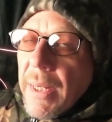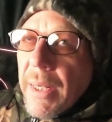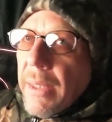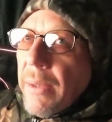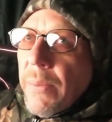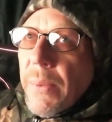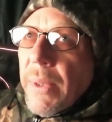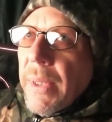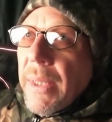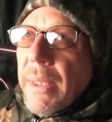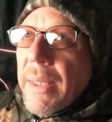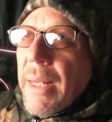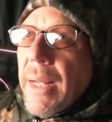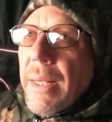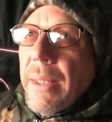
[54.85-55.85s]
I didn't want to get
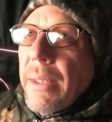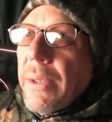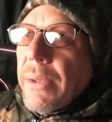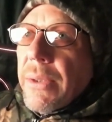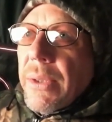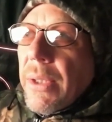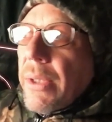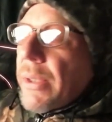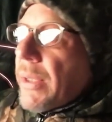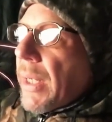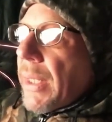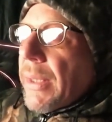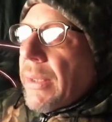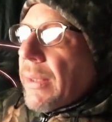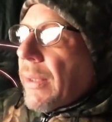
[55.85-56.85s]
down here and start
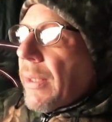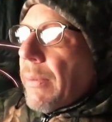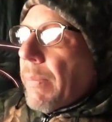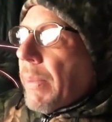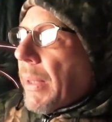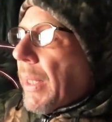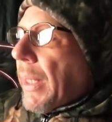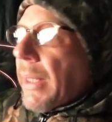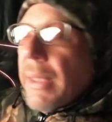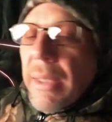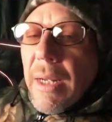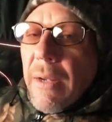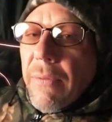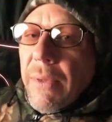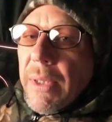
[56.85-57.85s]
chasing it, but I didn't
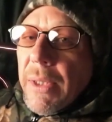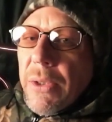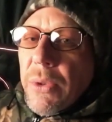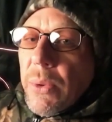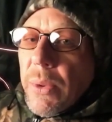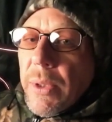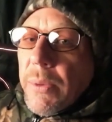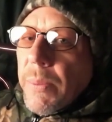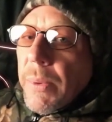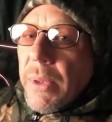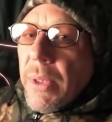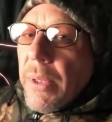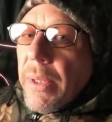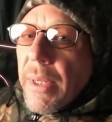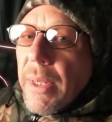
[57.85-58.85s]
have any choice with
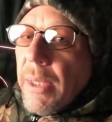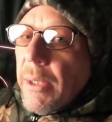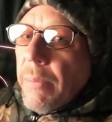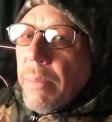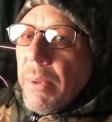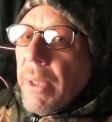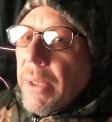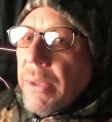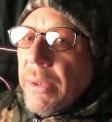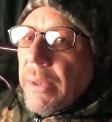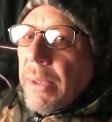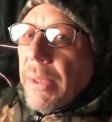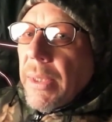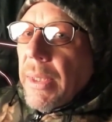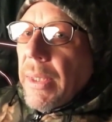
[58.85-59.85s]
all the hunting pressure.
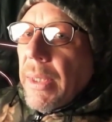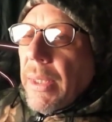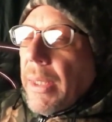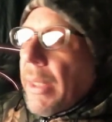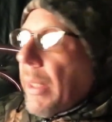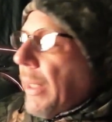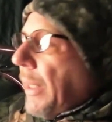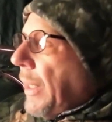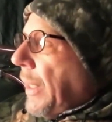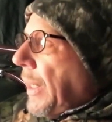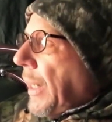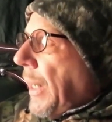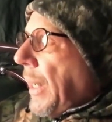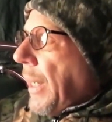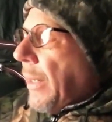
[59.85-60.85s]

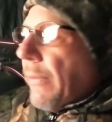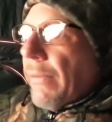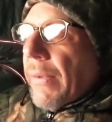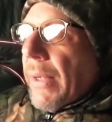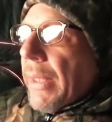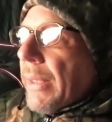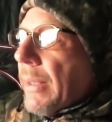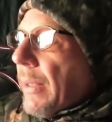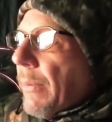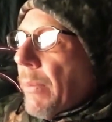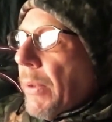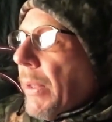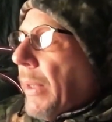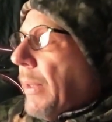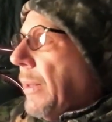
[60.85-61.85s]
I had to find
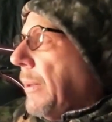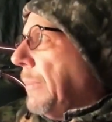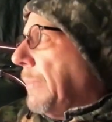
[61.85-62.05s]
somewhere.